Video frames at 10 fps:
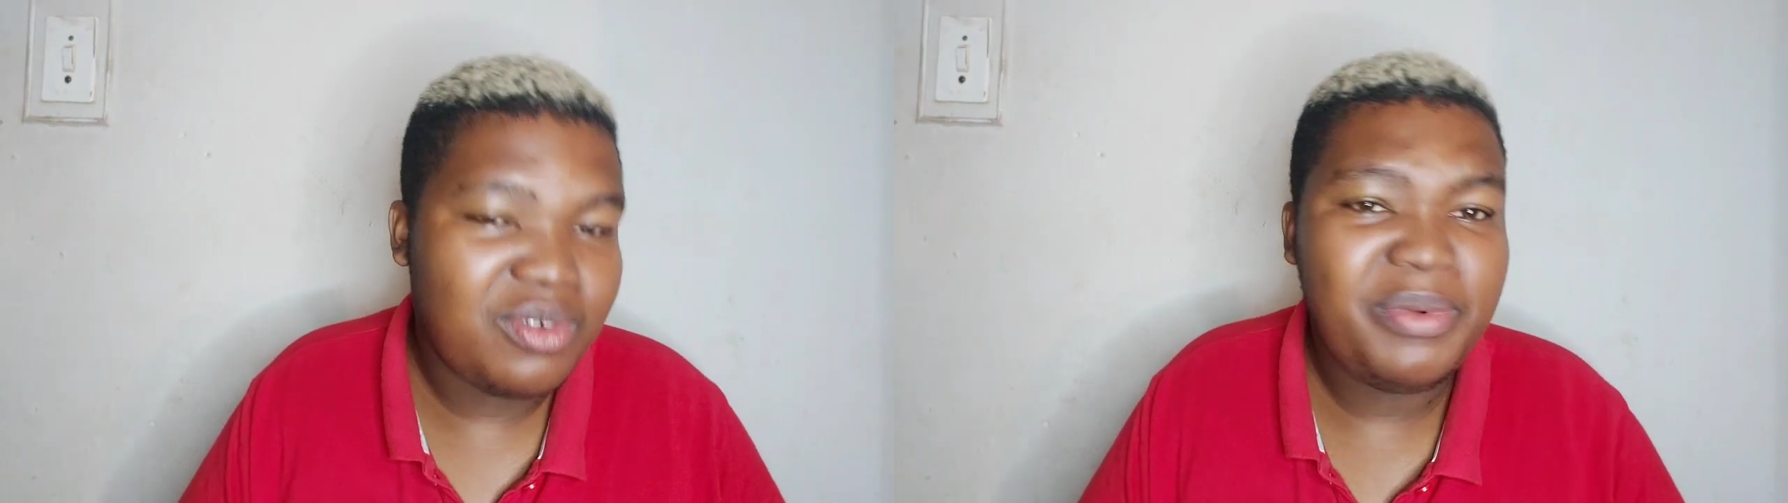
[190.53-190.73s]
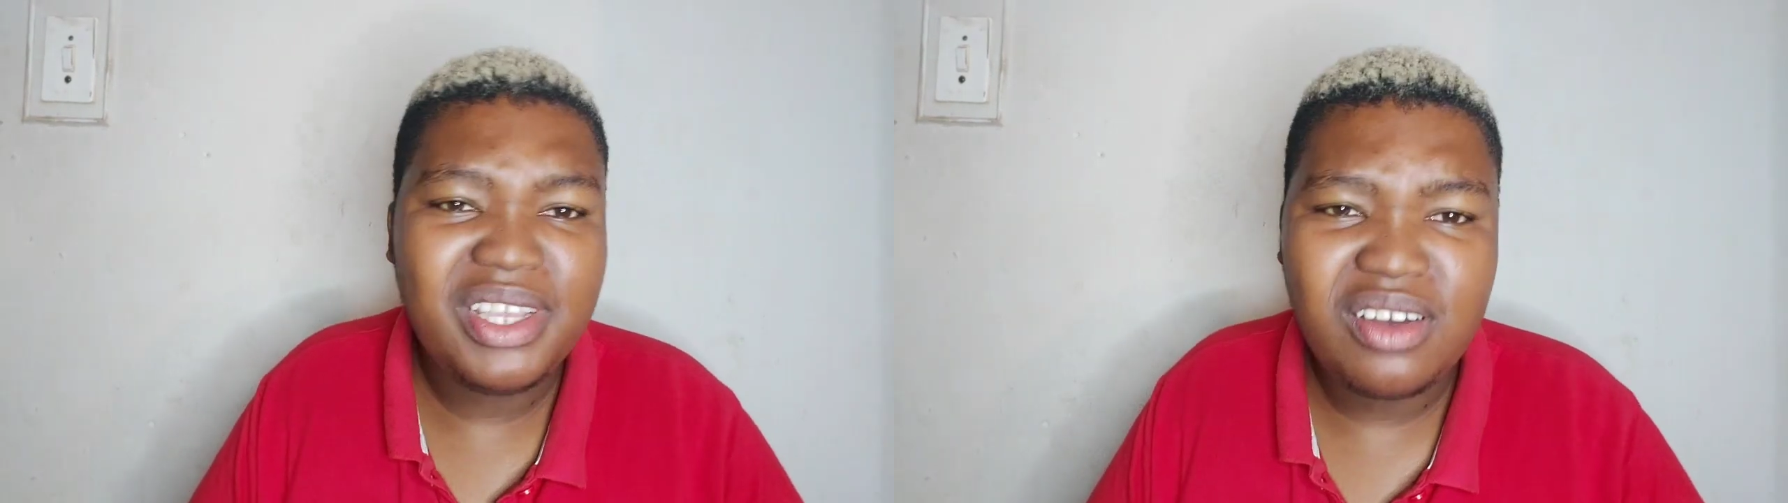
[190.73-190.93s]

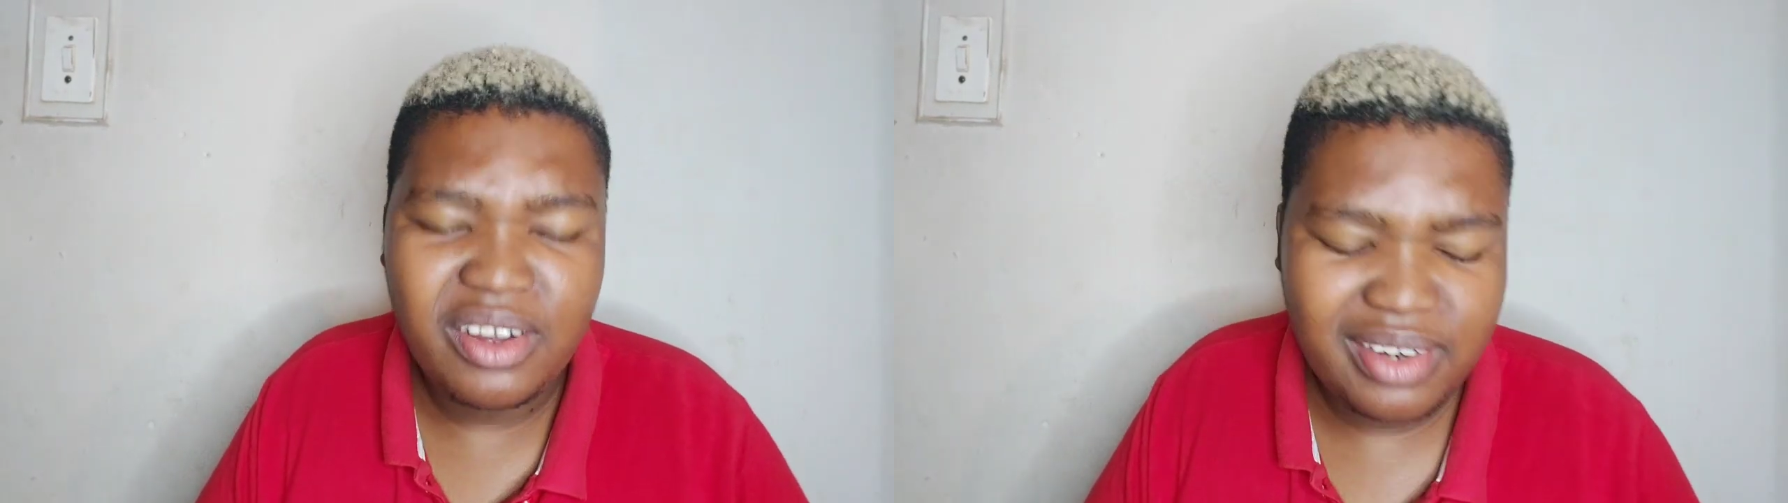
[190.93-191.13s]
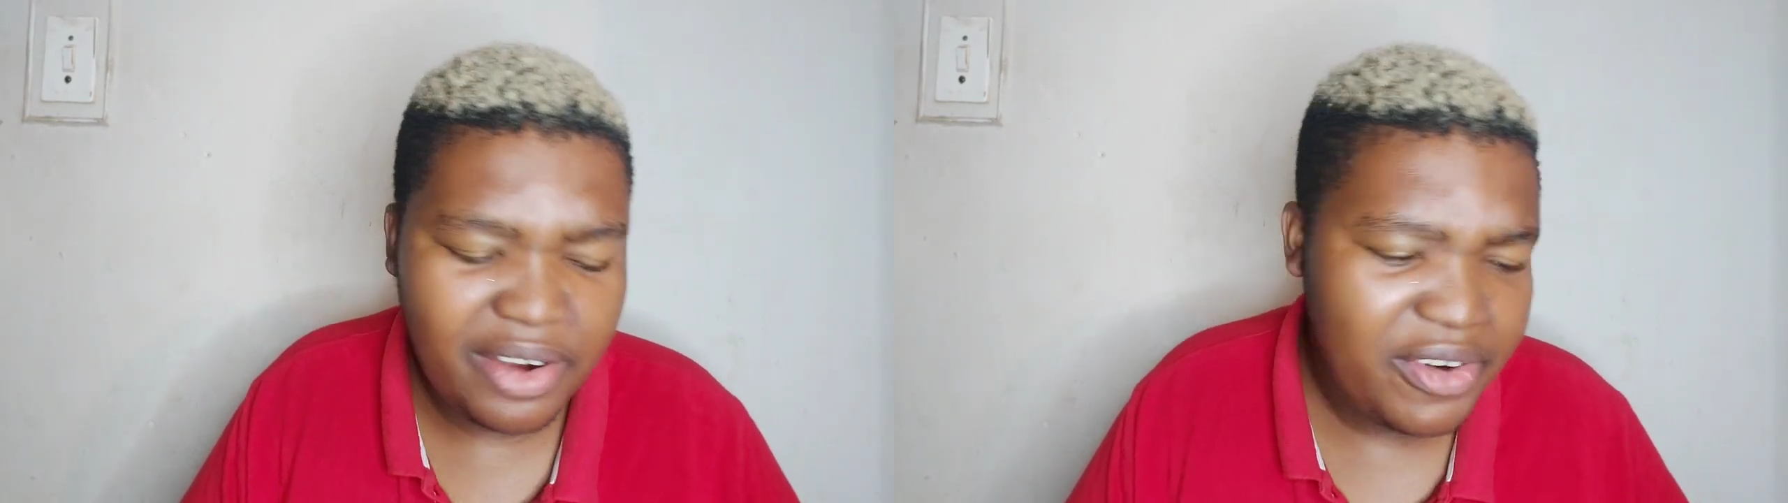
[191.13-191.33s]
Oh my
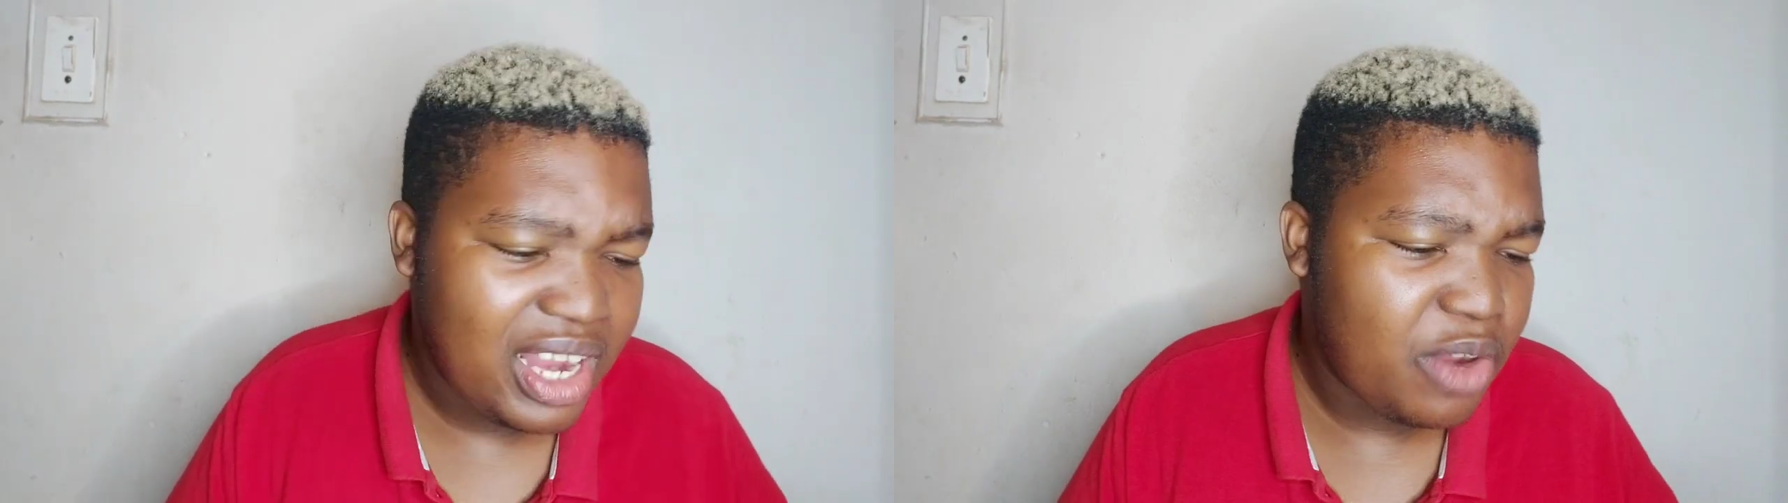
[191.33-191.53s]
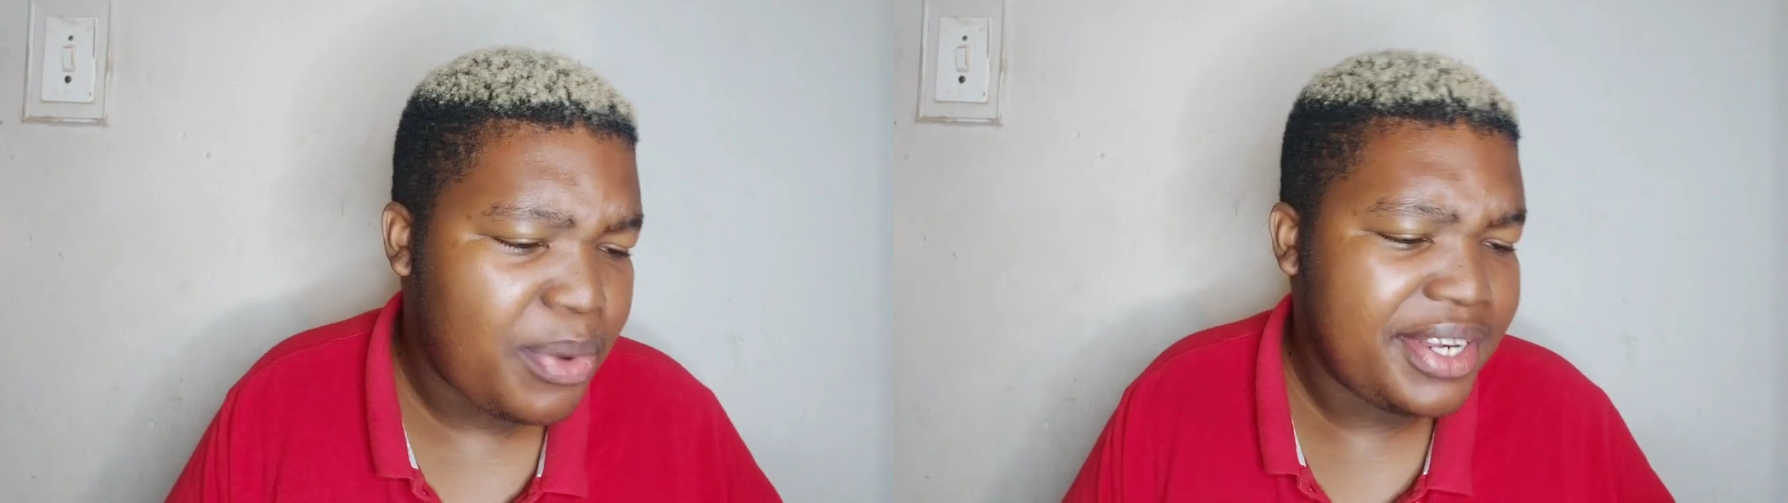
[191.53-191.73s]
god, Ariana,